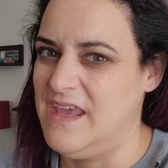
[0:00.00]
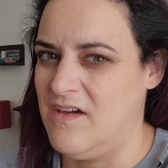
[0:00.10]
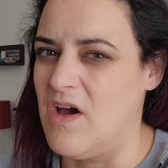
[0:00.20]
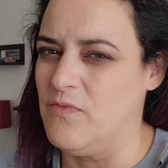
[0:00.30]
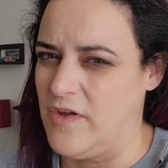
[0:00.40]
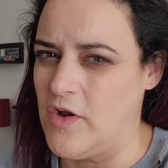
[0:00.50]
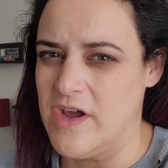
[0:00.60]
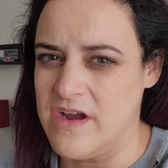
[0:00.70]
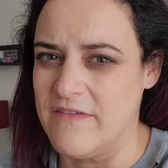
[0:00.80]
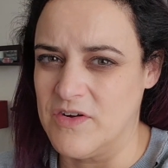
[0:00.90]
it got very
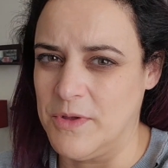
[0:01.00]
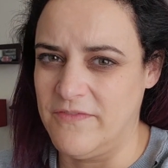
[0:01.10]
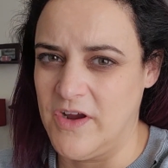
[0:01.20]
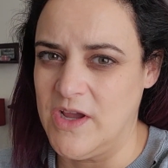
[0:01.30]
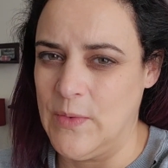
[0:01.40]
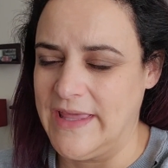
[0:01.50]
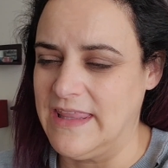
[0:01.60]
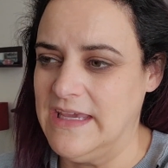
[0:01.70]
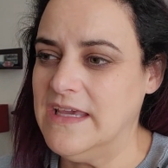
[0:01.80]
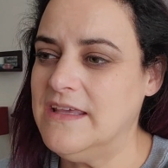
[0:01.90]
uncomfortable very
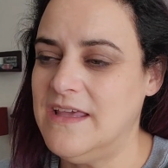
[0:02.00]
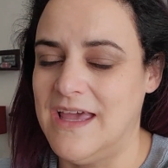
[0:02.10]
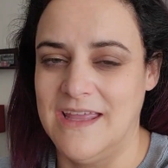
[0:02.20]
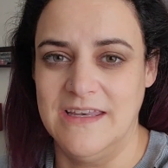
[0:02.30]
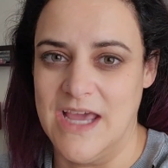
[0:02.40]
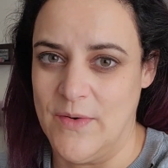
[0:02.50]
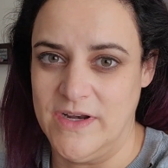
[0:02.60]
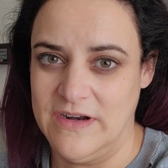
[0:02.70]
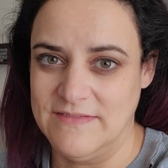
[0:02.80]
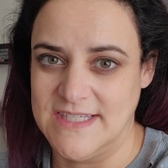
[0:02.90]
quickly. And now I
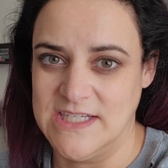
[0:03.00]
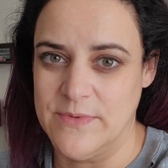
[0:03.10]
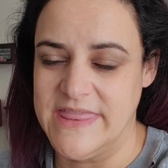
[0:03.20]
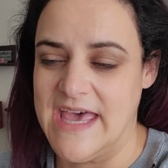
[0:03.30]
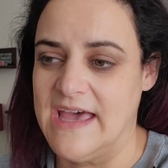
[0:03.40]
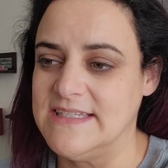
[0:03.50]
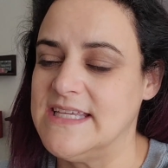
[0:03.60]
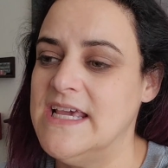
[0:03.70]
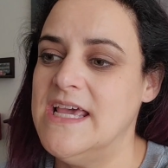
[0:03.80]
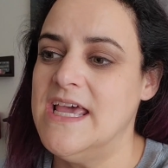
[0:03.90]
don't have to deal with that.
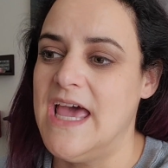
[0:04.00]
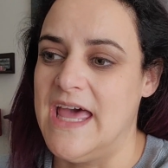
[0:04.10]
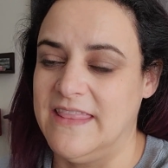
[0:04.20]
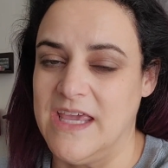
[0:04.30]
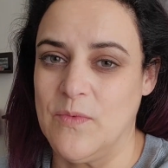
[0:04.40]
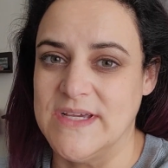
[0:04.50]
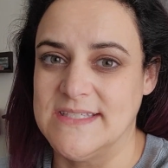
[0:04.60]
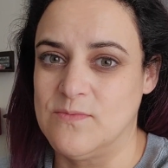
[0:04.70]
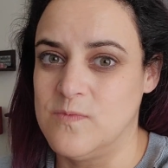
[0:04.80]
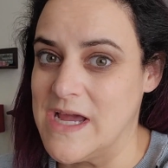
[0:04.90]
And
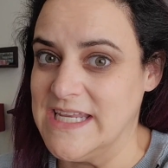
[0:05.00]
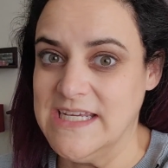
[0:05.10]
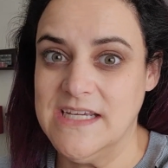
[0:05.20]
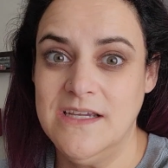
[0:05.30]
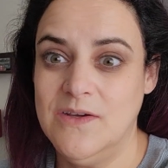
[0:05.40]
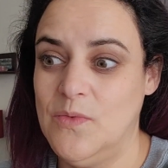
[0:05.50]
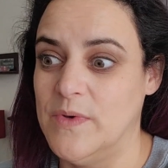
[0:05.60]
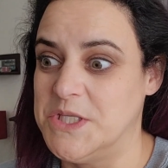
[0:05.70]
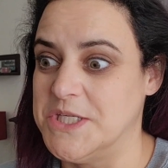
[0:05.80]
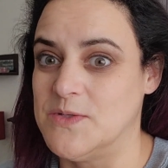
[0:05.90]
likewise, running
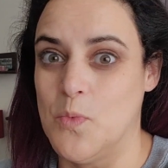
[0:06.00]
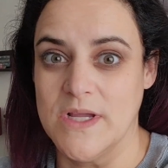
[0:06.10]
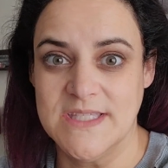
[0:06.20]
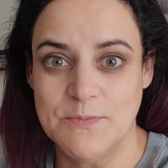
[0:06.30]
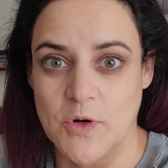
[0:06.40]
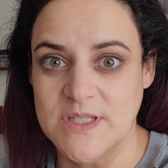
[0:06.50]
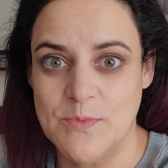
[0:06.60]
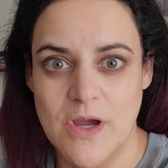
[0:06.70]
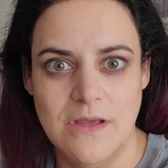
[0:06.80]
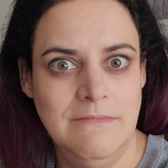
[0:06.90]
with just one sports
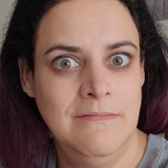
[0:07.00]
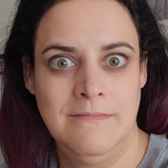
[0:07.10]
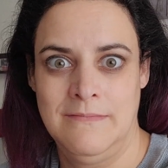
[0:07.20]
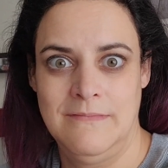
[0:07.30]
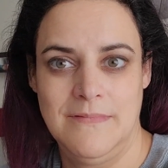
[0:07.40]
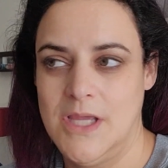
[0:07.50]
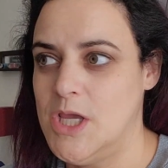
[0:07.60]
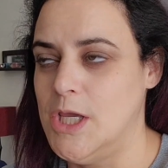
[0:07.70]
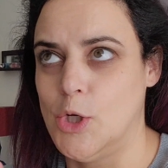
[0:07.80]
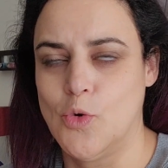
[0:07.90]
bra,
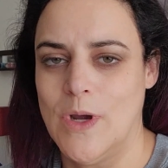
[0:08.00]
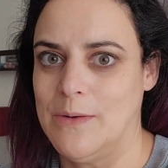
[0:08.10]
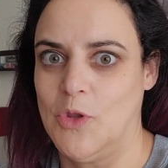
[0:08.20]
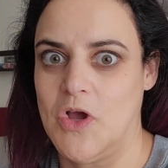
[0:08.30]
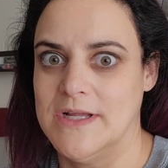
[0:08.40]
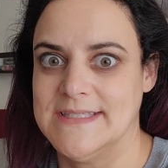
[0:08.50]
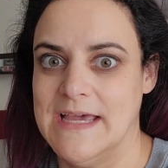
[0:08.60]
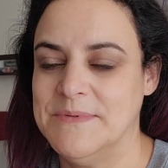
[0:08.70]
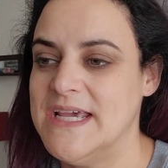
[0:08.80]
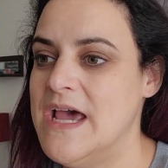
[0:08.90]
incredible
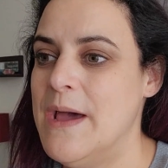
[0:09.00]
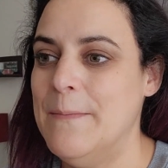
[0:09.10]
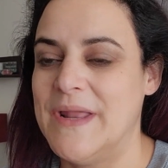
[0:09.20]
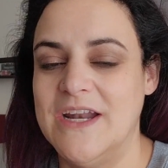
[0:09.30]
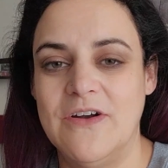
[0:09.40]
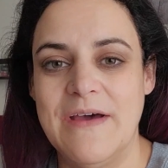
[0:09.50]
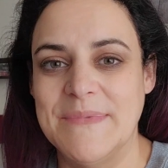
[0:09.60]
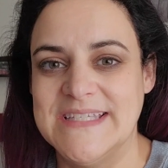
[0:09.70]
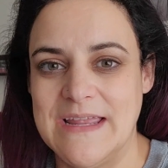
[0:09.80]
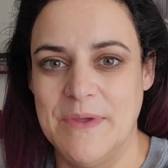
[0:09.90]
concept, but I don't have
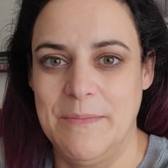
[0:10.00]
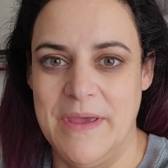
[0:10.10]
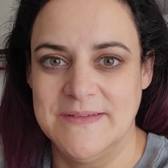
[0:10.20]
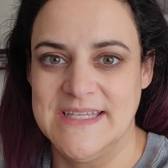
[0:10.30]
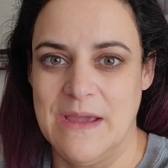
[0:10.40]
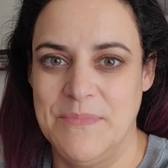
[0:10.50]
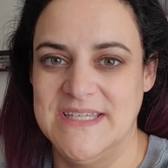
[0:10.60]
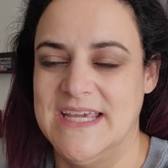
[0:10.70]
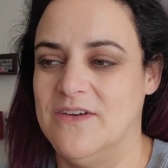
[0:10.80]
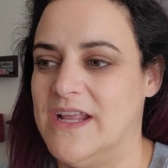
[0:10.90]
my stomach bouncing up and
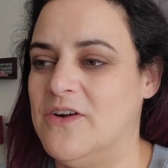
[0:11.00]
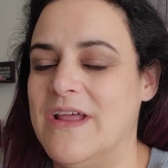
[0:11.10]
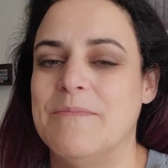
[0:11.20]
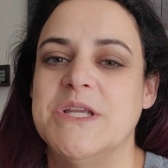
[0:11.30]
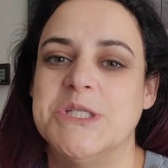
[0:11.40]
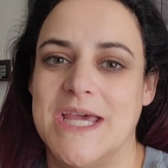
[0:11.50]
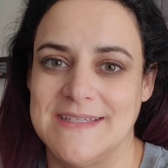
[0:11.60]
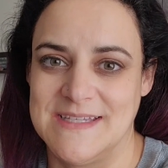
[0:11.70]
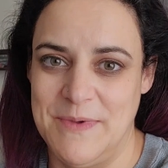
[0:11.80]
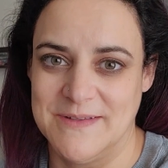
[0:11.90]
down. I don't have my
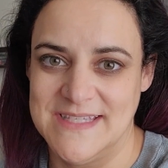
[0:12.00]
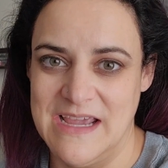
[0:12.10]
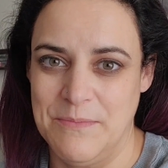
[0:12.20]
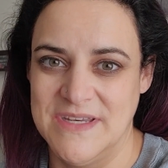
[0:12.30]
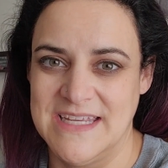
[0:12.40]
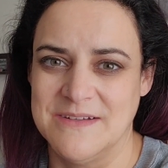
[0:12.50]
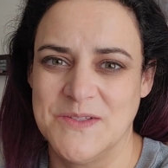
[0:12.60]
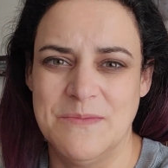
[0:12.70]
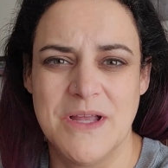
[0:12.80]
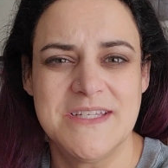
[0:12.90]
chest bouncing up and down.
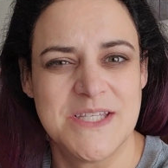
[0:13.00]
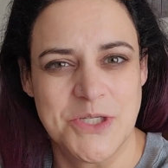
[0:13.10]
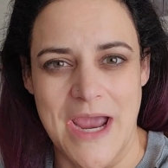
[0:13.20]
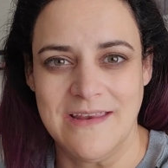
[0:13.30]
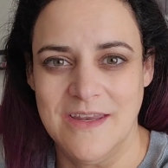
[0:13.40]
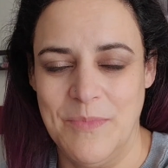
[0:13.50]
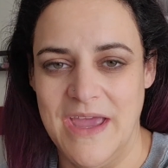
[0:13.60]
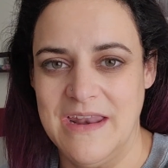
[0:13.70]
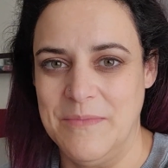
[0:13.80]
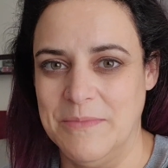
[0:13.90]
So I'm not distracted by
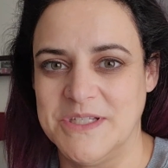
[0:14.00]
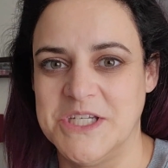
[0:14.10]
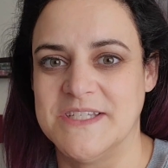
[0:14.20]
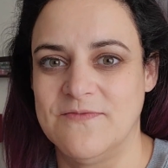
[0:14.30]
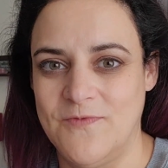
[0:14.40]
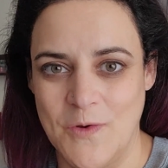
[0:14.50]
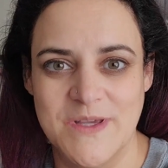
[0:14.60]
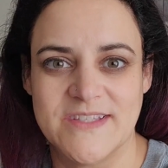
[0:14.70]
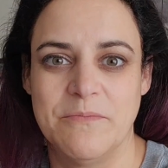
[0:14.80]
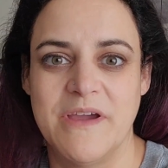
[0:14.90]
it. I'm able to just
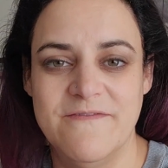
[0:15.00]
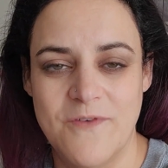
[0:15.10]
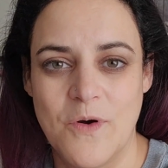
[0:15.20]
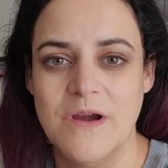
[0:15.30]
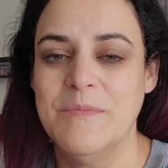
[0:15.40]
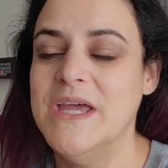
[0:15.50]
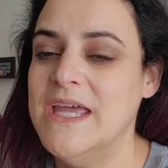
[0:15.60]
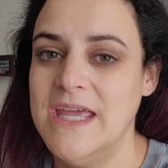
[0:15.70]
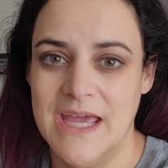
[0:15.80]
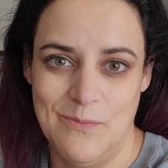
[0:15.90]
focus on my form
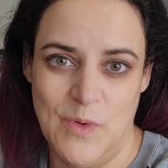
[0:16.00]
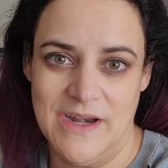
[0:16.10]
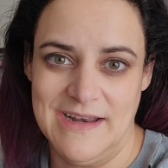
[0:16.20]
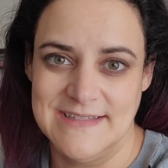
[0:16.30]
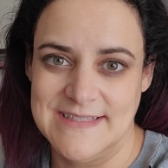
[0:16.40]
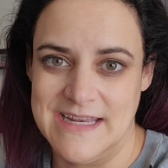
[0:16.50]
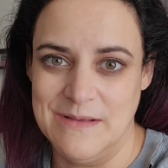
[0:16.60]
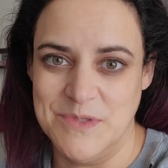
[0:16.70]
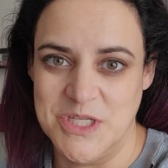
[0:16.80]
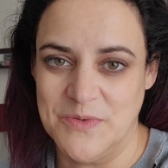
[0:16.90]
and what it is that
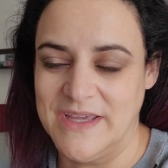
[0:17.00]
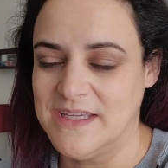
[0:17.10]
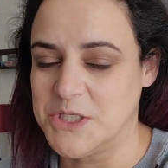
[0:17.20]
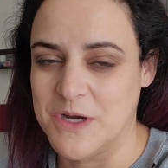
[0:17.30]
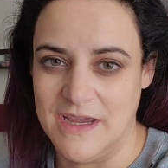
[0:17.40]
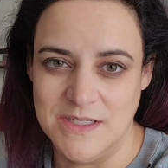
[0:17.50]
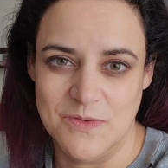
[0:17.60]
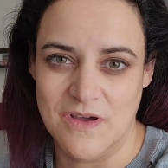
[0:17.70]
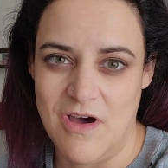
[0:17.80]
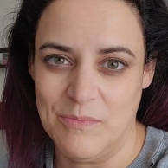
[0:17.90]
I'm doing and trying to
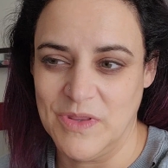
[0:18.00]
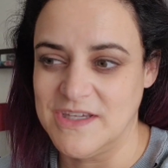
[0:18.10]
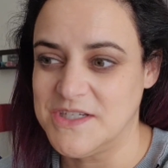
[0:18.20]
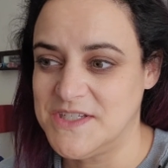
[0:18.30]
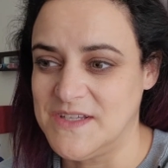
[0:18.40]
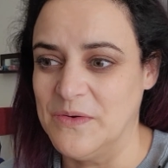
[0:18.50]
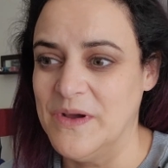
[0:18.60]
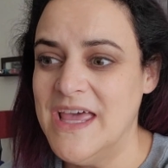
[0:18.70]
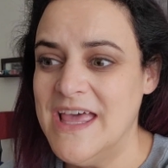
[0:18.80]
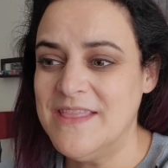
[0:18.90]
accomplish. So
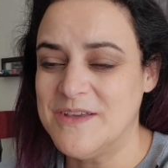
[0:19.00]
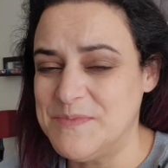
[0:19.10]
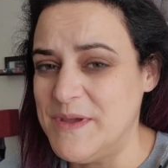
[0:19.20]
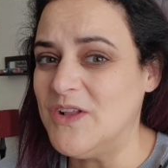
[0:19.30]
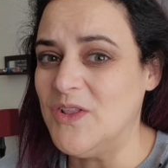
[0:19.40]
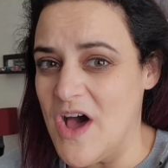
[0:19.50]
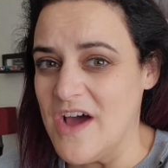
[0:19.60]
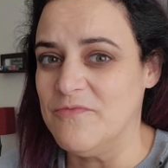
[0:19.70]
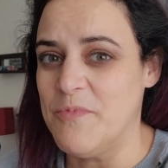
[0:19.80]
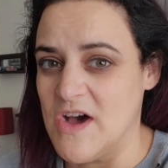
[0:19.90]
there's been a
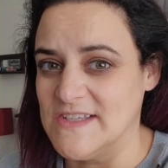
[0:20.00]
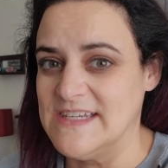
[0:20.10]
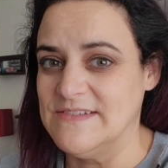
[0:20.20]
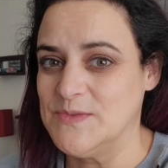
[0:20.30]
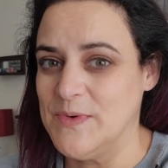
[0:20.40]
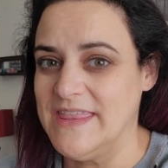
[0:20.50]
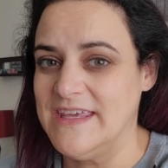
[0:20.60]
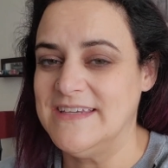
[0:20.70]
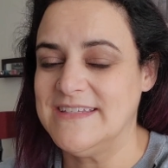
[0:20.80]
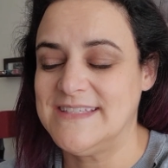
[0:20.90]
lot of positives with
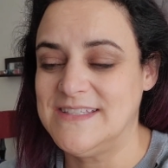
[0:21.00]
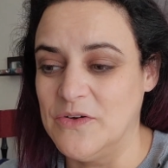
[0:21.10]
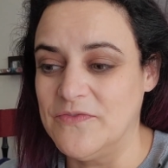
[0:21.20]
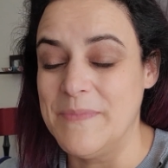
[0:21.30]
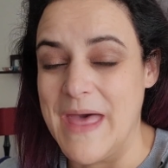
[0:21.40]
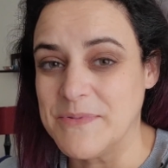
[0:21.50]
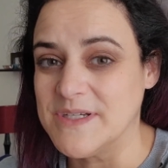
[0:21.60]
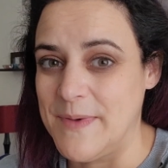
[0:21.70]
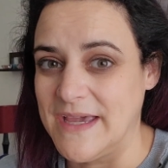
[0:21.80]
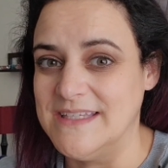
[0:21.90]
it. So from that
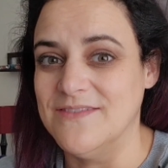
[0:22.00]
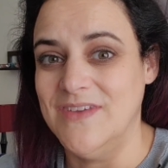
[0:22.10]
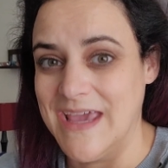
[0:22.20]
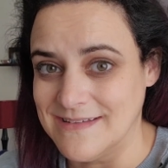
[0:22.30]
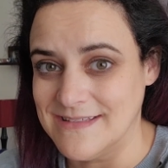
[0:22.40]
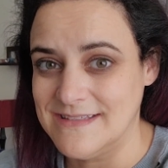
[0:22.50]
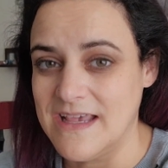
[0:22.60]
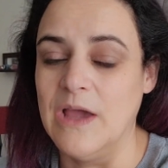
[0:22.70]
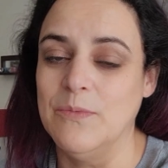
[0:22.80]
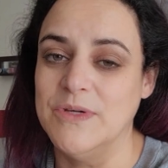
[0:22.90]
perspective, yes, I